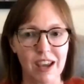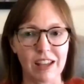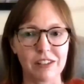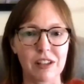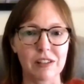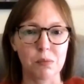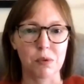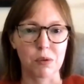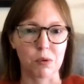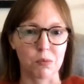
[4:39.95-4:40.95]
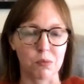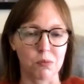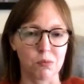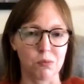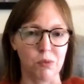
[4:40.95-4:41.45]
And so that's a point where
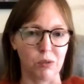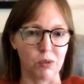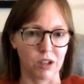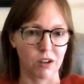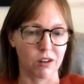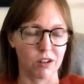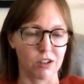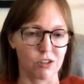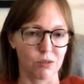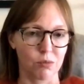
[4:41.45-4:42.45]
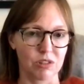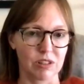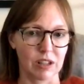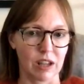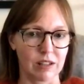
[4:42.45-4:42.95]
we would encourage groups
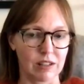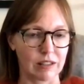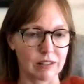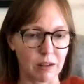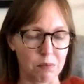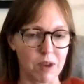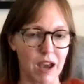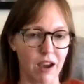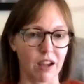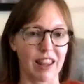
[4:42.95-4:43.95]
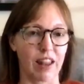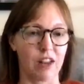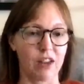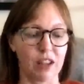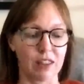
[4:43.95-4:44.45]
to kind of take a step back and
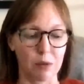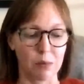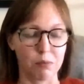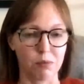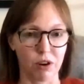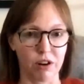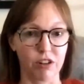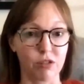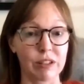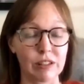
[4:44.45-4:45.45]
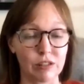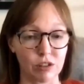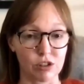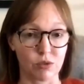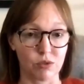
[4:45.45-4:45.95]
look at the broader
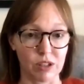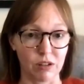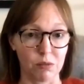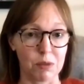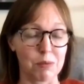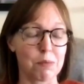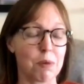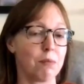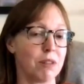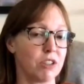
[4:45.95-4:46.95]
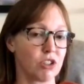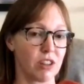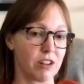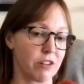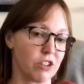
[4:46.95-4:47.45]
research field, maybe published
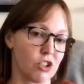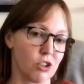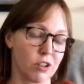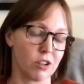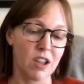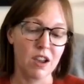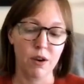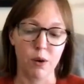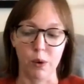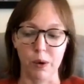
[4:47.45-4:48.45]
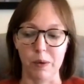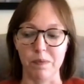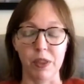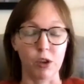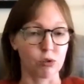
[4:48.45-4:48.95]
literature,
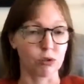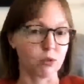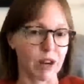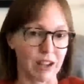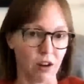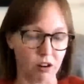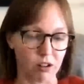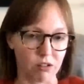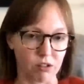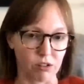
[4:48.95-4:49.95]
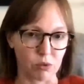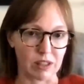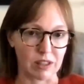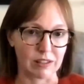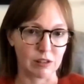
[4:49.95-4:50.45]
or those who are writing articles
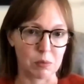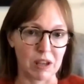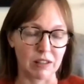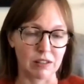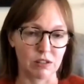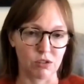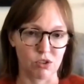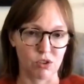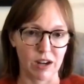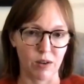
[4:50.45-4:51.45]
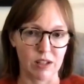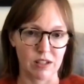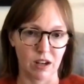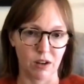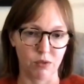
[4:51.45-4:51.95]
within the space to try to
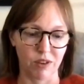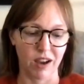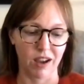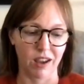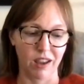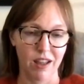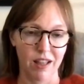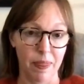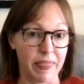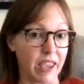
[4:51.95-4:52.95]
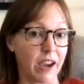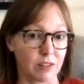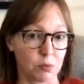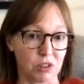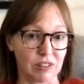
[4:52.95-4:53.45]
identify the
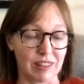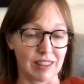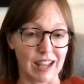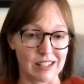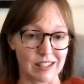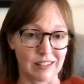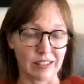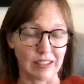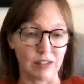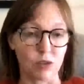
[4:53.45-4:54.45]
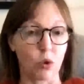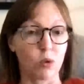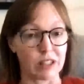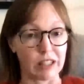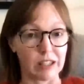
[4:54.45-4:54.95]
experts in that disease or
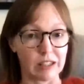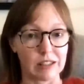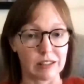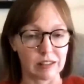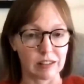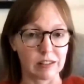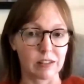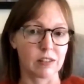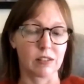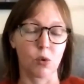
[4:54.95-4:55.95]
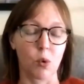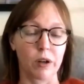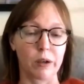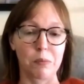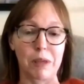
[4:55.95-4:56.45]
related diseases.
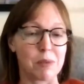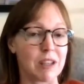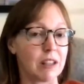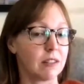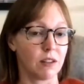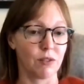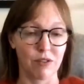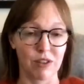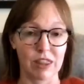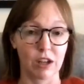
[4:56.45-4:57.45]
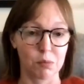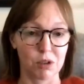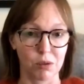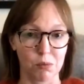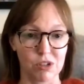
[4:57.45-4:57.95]
Or maybe it's if you have a
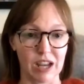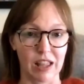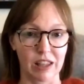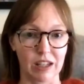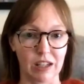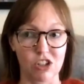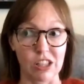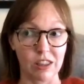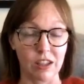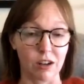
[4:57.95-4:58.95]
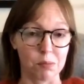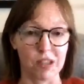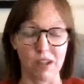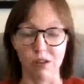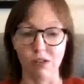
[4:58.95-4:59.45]
therapeutic modality, gene
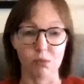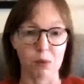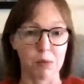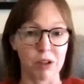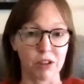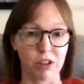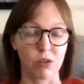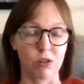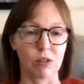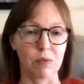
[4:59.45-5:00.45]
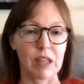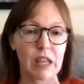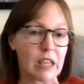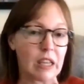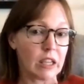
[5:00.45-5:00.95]
therapy or small molecule or some
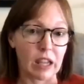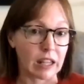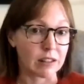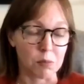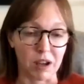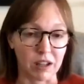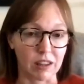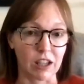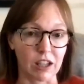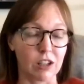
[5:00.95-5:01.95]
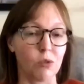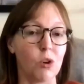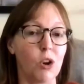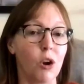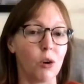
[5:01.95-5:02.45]
antibody that
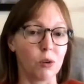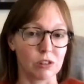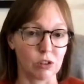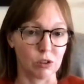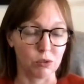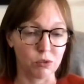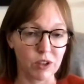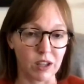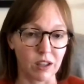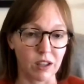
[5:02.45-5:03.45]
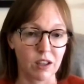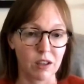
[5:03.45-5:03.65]
is a good fit,